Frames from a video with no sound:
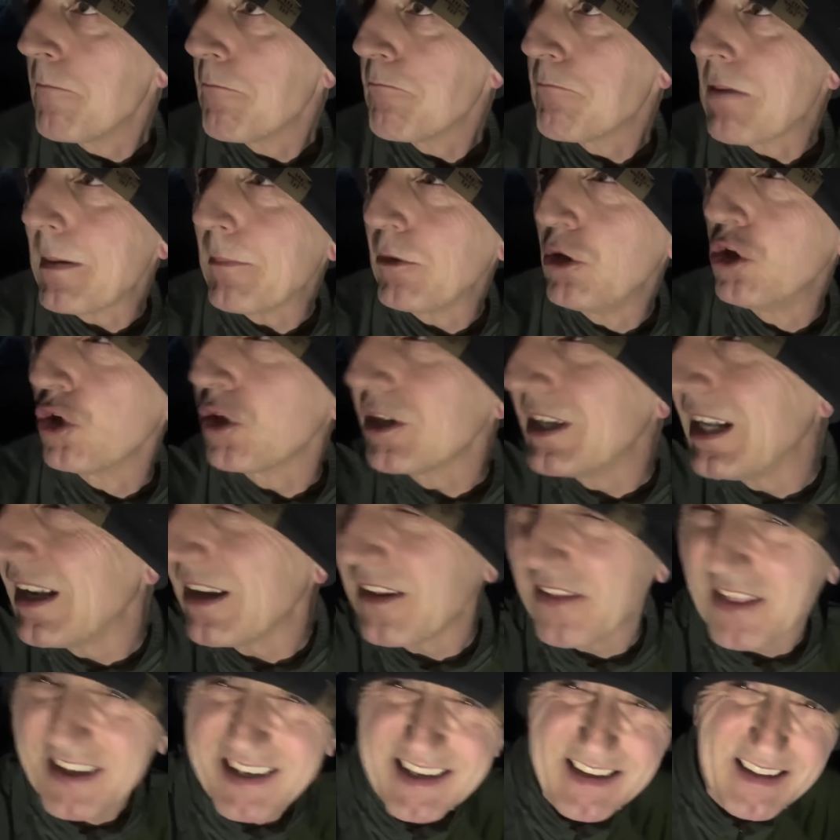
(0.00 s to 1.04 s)
people looking
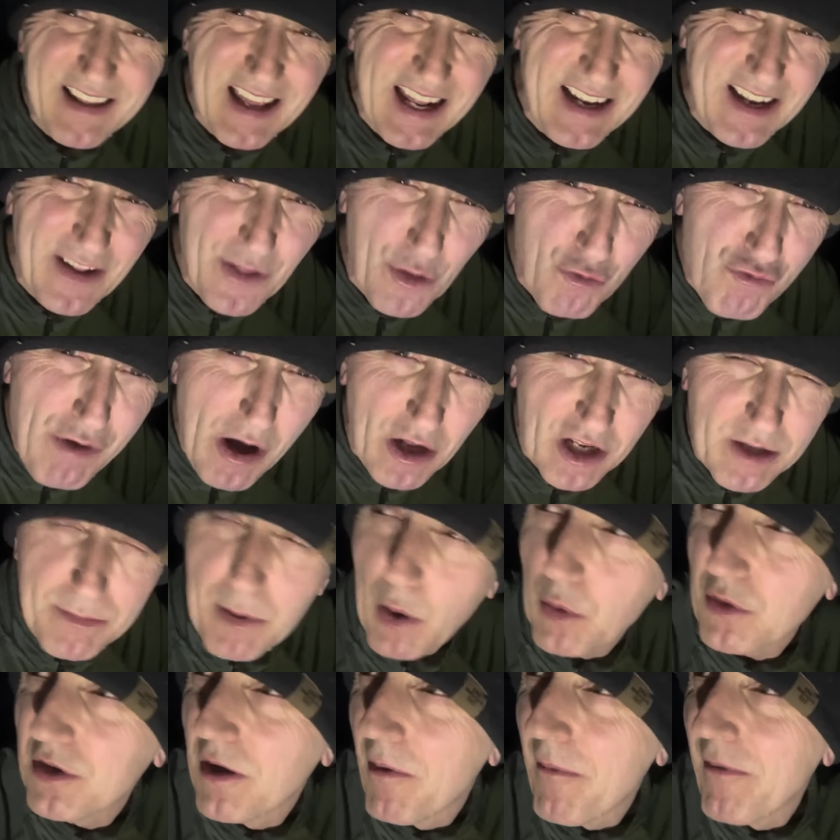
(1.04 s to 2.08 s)
into the into the
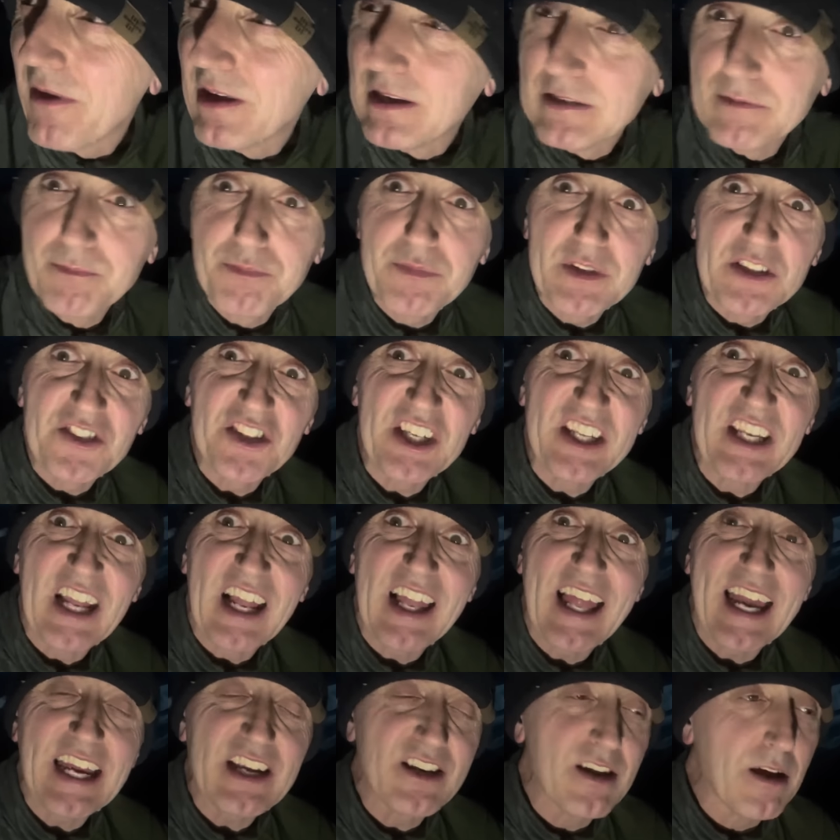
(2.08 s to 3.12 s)
roundabout, seeing the
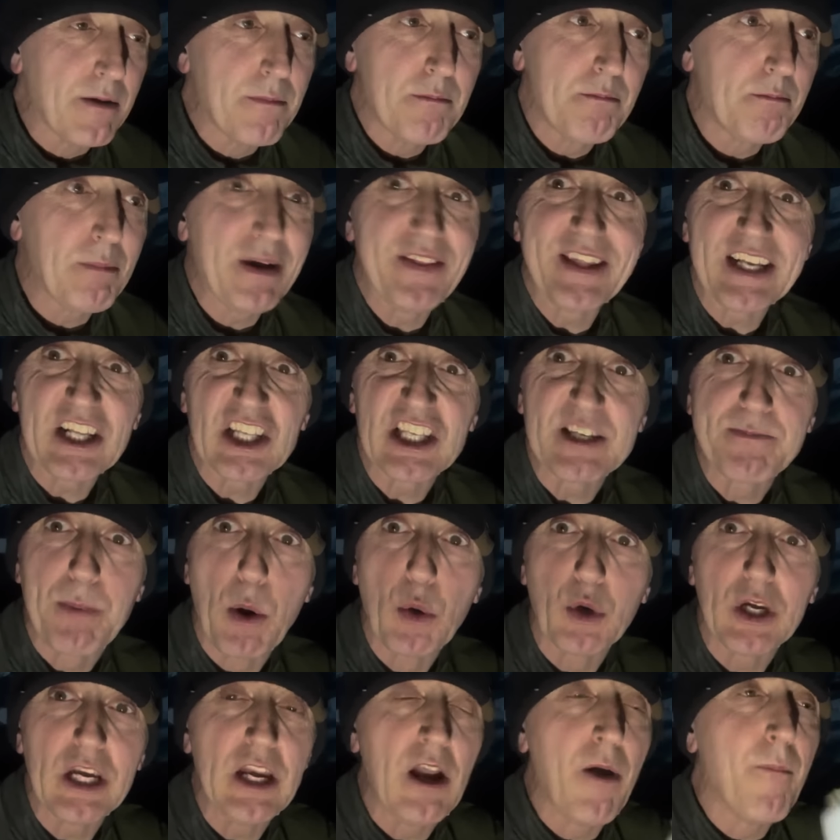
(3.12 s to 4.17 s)
light, I think it's
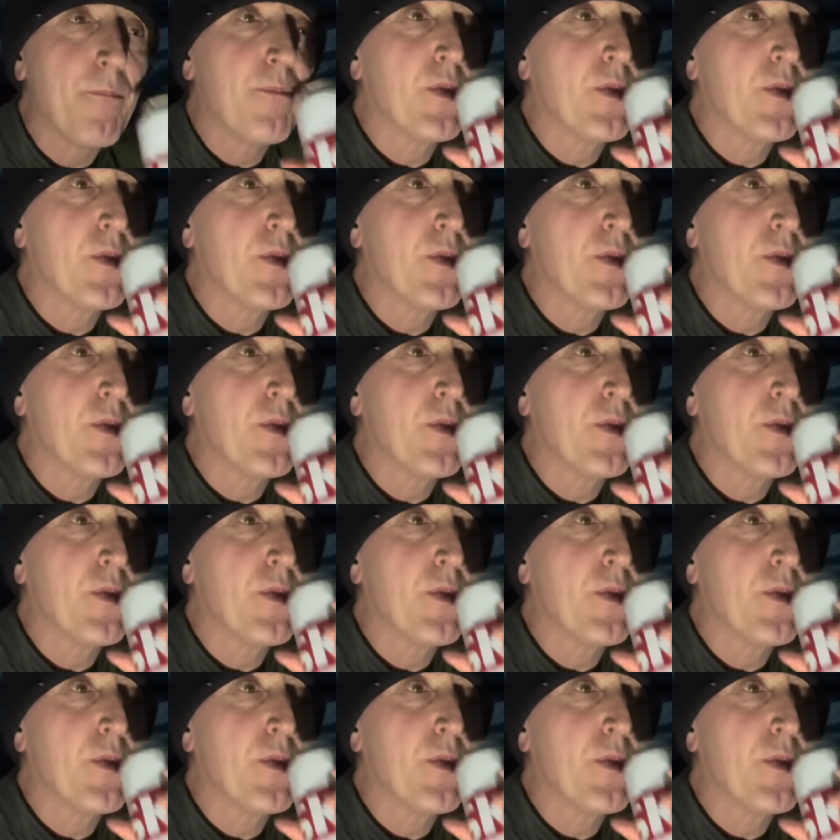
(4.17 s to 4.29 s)
spooky.